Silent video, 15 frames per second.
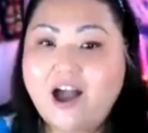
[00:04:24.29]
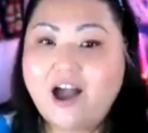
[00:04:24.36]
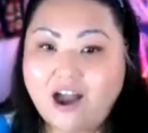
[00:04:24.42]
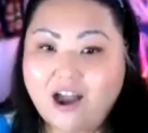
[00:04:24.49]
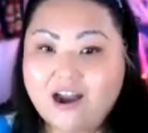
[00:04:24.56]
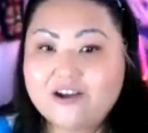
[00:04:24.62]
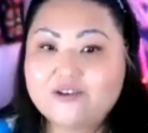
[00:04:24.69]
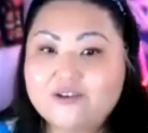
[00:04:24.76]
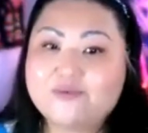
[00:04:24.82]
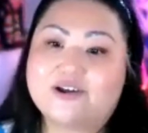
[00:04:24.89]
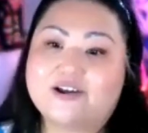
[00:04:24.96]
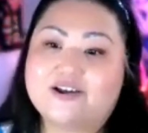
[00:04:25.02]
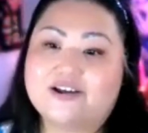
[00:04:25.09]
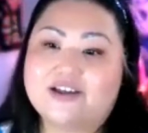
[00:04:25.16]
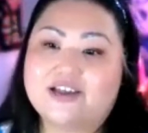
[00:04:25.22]
Hard
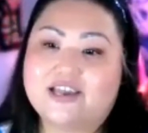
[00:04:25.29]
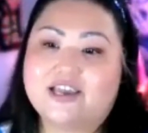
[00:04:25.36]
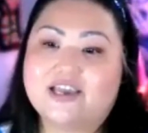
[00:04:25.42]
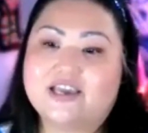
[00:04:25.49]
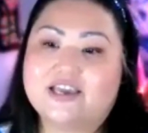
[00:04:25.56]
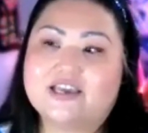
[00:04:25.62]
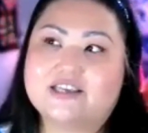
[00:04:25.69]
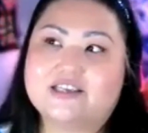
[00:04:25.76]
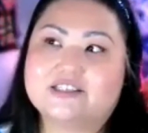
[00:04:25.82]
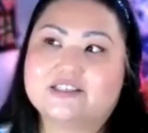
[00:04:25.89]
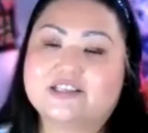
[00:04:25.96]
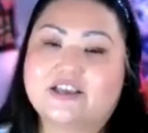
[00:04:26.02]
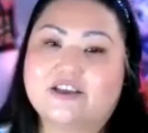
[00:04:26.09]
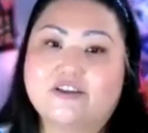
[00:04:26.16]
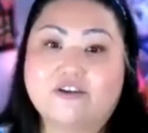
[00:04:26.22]
work is
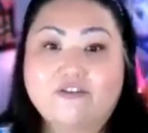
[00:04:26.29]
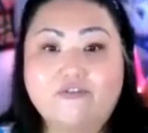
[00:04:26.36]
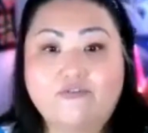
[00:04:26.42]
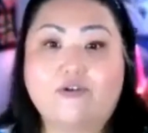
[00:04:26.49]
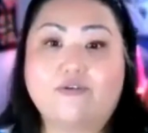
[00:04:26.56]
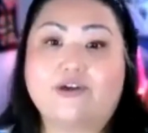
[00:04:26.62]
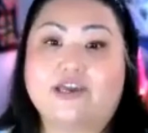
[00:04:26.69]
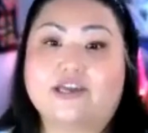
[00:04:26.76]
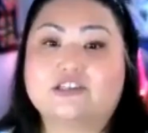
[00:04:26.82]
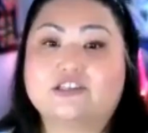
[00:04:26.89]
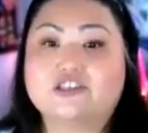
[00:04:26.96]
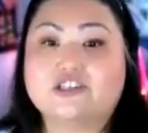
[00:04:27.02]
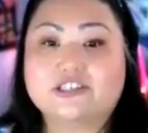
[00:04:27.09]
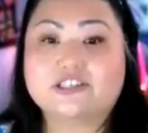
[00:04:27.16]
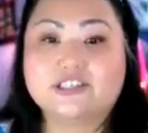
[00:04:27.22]
you're
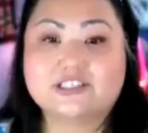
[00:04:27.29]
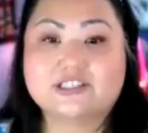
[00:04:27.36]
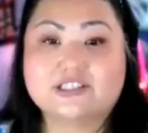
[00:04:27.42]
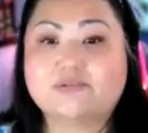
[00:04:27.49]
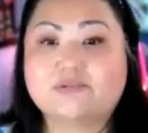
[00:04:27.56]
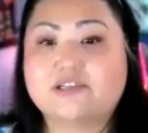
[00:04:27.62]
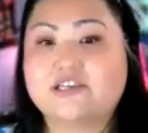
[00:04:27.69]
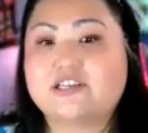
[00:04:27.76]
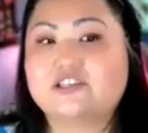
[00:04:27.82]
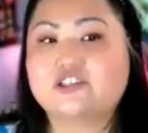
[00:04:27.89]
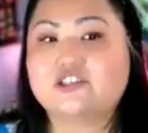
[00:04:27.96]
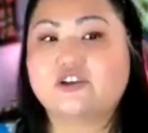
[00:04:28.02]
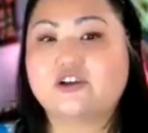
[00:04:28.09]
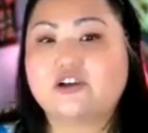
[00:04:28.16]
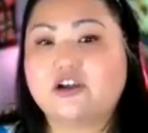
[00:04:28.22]
focused, you're disciplined,
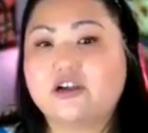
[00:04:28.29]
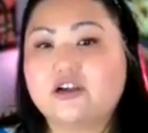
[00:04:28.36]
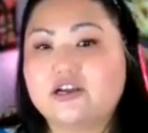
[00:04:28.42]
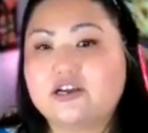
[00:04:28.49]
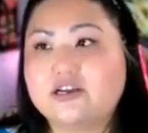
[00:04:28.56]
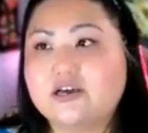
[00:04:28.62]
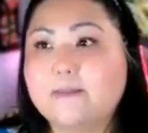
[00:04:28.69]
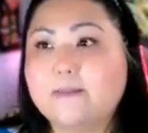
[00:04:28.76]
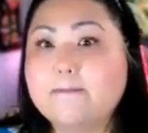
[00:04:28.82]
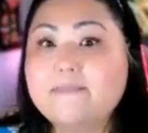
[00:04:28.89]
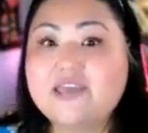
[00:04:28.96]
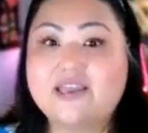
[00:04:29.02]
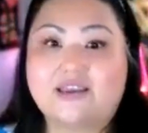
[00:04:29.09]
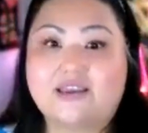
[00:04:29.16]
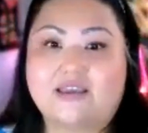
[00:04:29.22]
you're
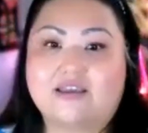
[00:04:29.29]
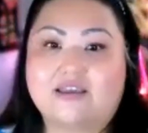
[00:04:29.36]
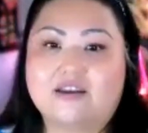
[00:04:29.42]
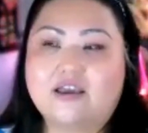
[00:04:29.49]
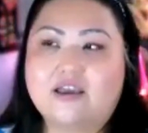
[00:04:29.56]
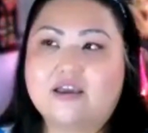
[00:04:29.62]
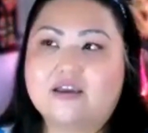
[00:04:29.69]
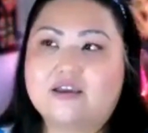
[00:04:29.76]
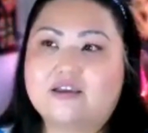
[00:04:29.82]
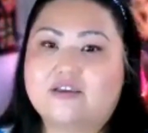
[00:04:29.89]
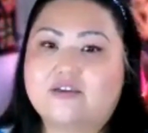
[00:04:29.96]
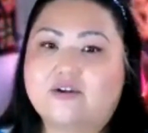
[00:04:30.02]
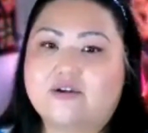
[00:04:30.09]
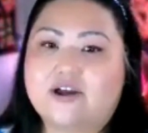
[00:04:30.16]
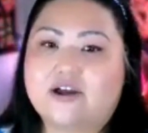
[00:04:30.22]
committed,
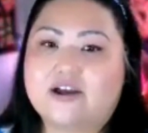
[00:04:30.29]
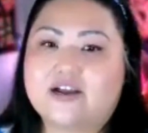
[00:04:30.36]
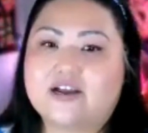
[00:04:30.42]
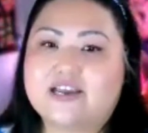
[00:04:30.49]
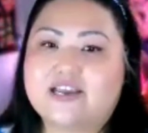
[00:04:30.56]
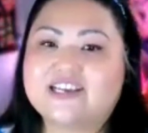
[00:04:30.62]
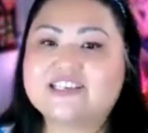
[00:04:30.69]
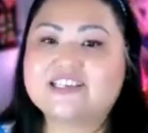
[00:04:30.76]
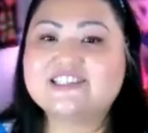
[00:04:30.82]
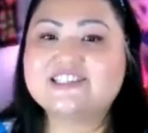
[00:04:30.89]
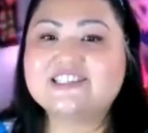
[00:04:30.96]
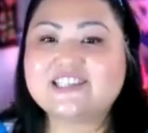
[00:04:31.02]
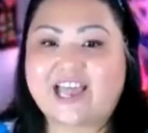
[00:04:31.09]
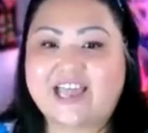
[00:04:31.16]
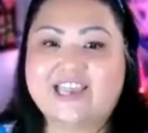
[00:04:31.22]
you're
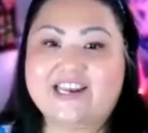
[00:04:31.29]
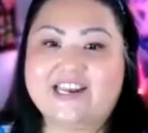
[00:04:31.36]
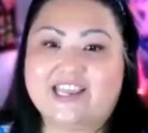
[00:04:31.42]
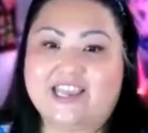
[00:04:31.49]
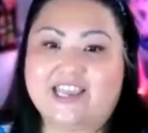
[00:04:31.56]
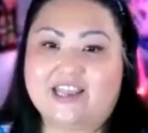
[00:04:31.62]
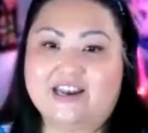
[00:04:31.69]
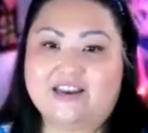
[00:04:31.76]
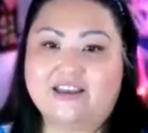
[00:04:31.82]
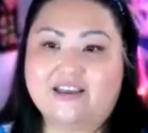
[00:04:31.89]
excited.